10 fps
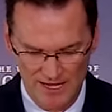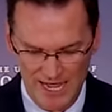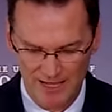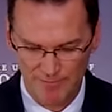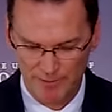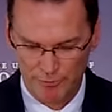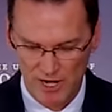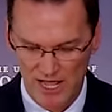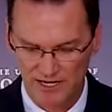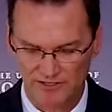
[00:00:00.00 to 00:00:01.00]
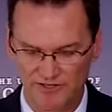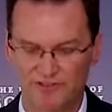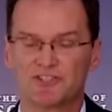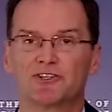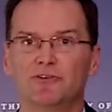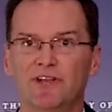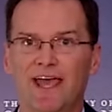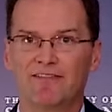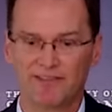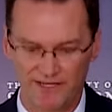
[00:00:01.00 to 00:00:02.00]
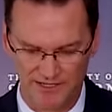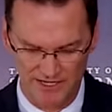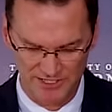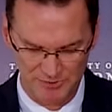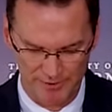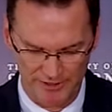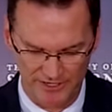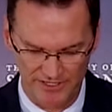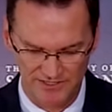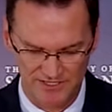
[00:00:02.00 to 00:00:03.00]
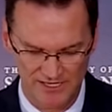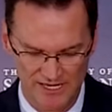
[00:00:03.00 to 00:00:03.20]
I am a product of the student-athlete experience.